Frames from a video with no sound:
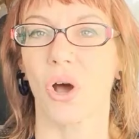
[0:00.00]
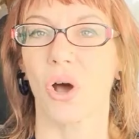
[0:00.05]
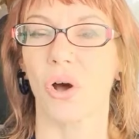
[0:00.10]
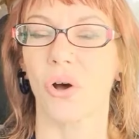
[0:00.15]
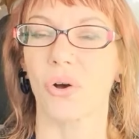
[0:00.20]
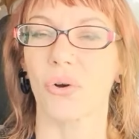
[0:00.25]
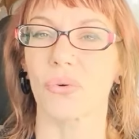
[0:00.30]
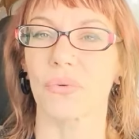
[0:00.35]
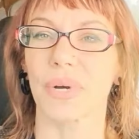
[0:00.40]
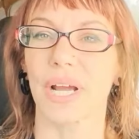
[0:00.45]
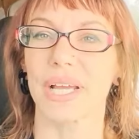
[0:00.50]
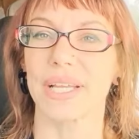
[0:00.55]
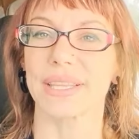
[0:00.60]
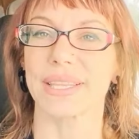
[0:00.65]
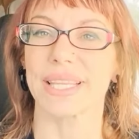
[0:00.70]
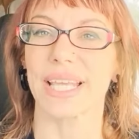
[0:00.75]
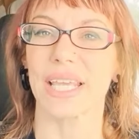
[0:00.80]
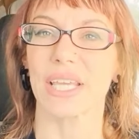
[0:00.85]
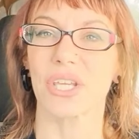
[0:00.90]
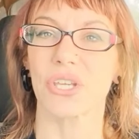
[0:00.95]
All right,
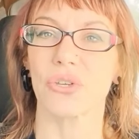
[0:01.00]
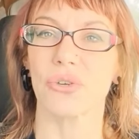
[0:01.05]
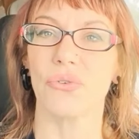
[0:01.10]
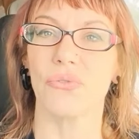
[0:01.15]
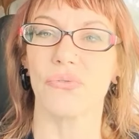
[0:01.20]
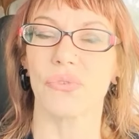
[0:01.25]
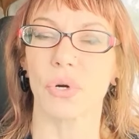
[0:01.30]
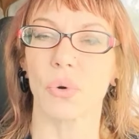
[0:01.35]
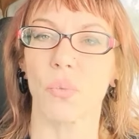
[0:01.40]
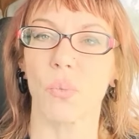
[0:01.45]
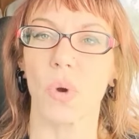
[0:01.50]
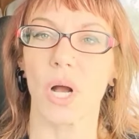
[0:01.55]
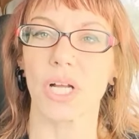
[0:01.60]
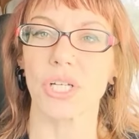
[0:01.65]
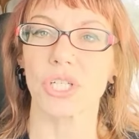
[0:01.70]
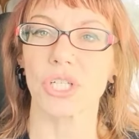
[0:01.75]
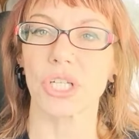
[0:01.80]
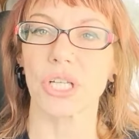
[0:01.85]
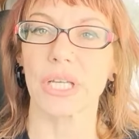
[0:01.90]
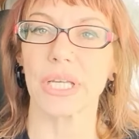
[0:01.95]
thank you for
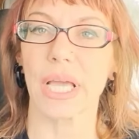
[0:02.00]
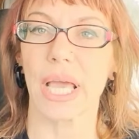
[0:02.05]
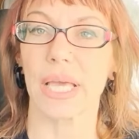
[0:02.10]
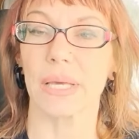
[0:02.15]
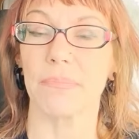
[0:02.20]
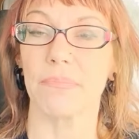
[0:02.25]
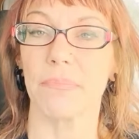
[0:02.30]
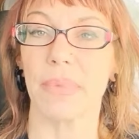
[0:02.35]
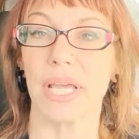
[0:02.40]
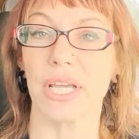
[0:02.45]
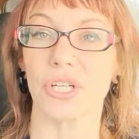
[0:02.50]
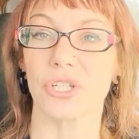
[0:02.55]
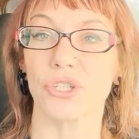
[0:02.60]
watching and make